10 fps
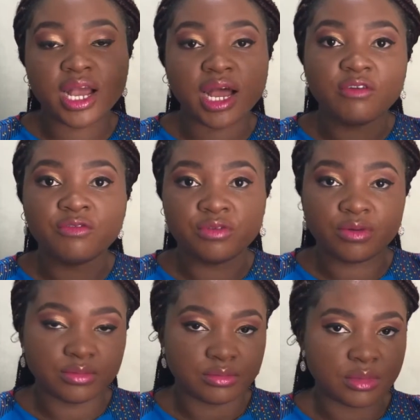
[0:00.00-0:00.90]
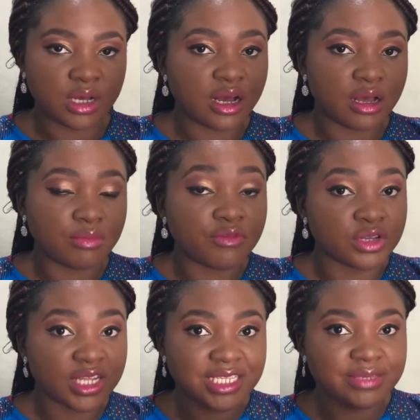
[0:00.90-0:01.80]

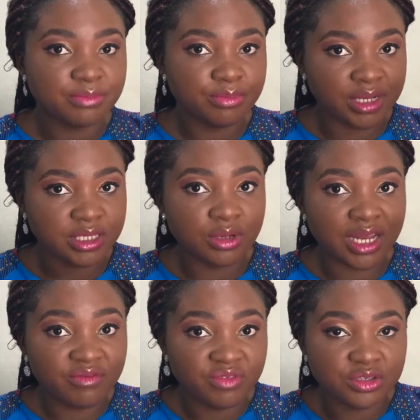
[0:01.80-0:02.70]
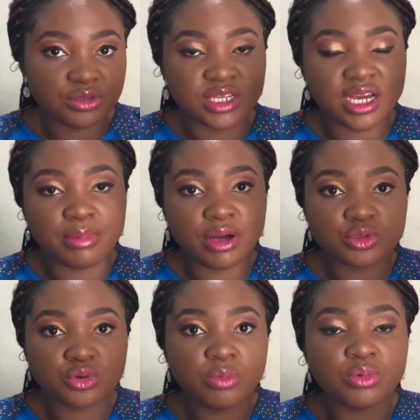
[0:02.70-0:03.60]
for that particular video they're
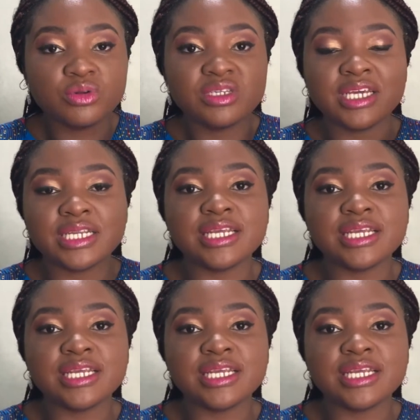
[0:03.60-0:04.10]
about to upload,